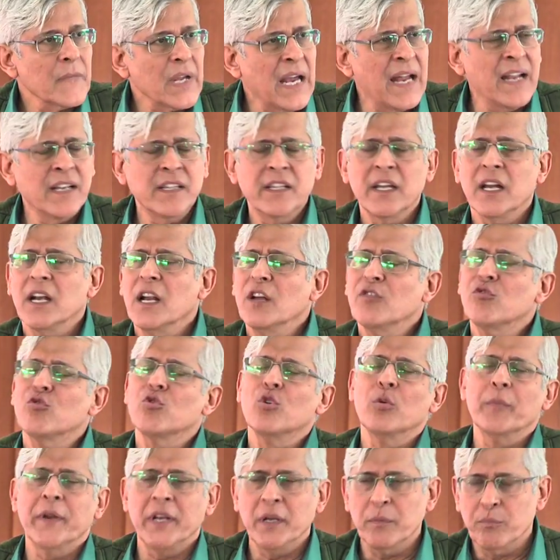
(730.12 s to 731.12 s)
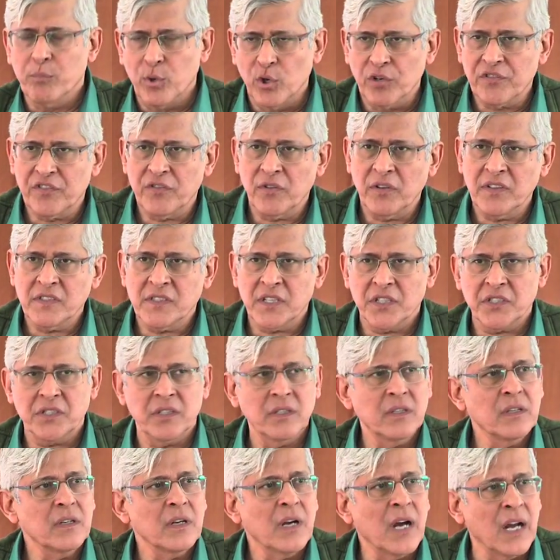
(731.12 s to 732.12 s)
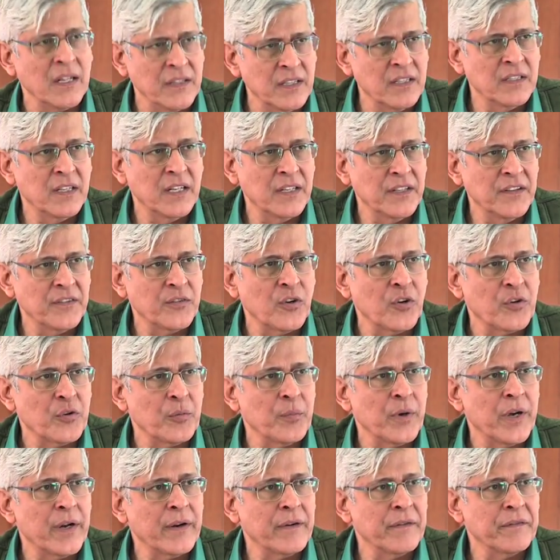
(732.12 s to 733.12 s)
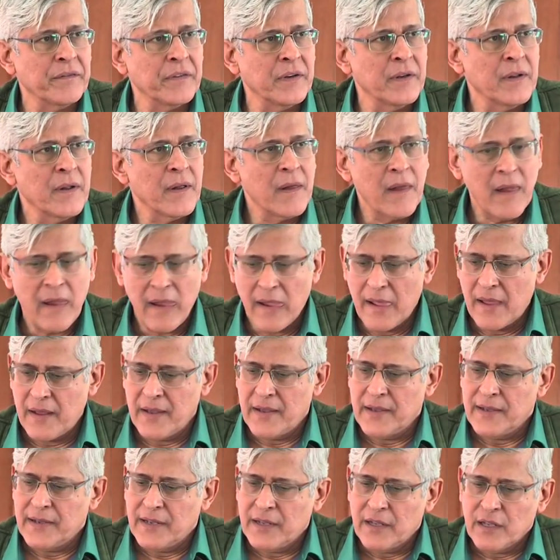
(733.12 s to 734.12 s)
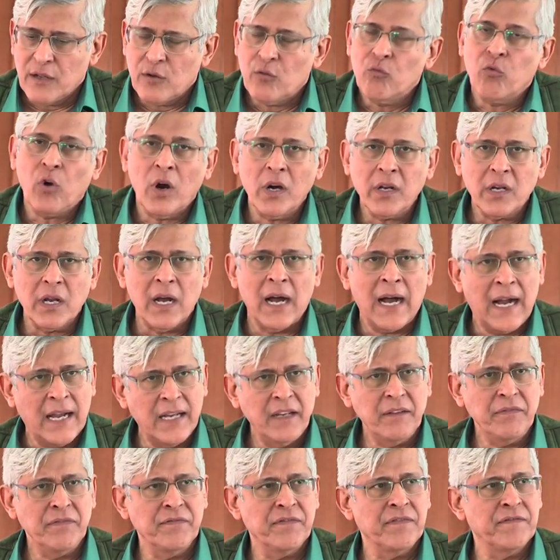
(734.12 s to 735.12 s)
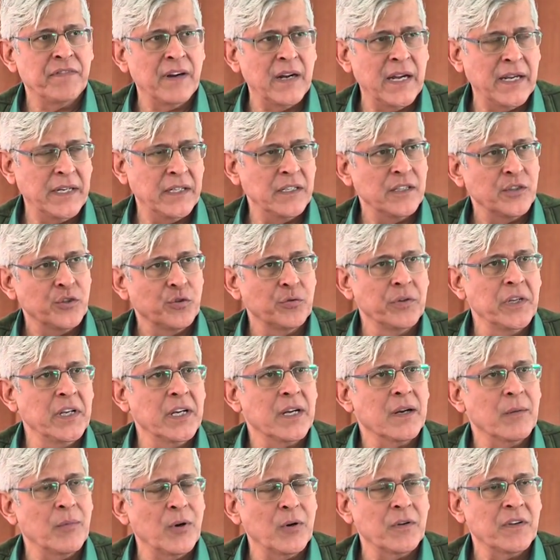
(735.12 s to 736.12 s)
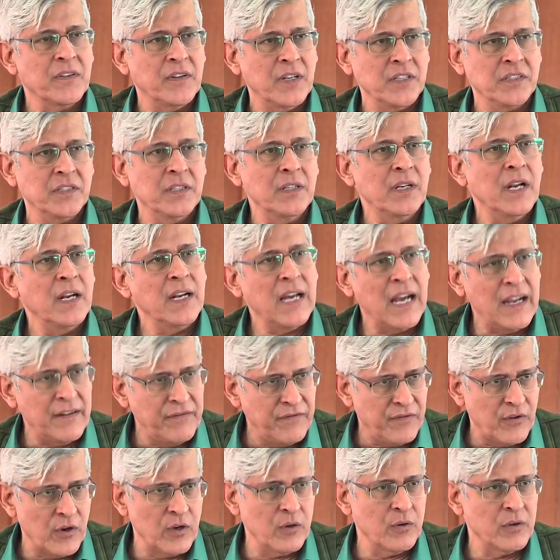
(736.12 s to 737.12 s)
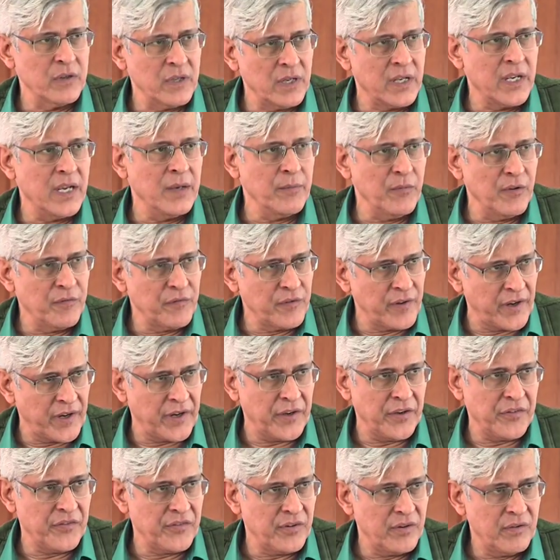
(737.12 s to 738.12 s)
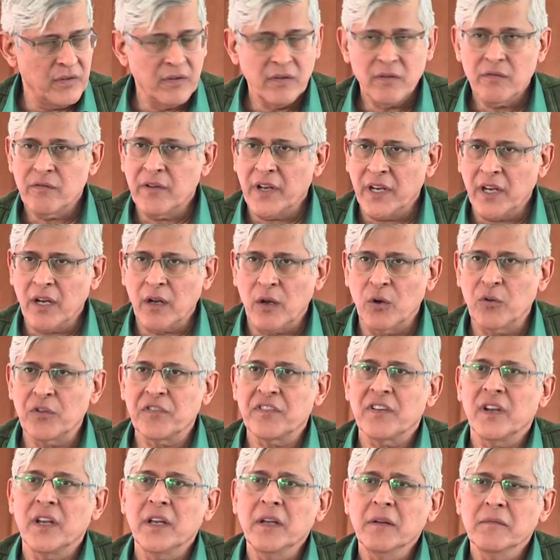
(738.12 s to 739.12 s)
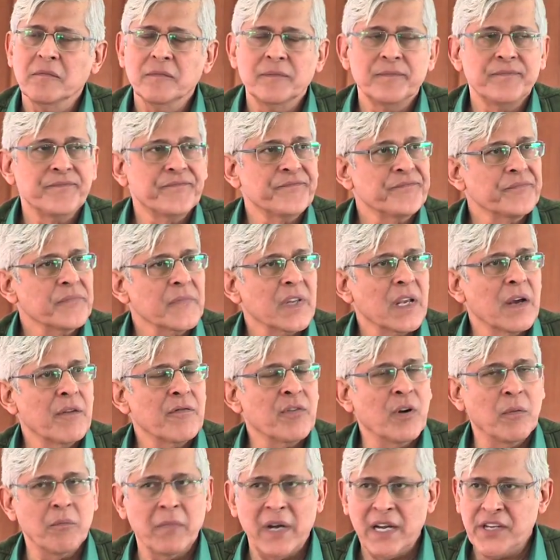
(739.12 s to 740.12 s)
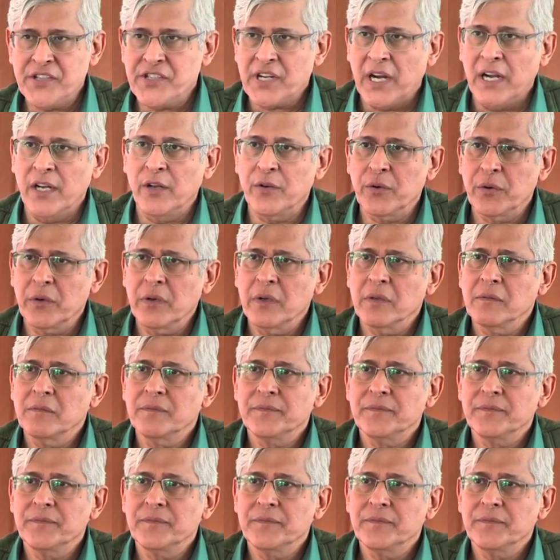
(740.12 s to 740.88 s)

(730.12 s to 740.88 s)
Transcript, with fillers: And there are so many books on Sachin other than his autobiography. What I find unique about Sachin, and I followed the game of cricket very closely from my childhood,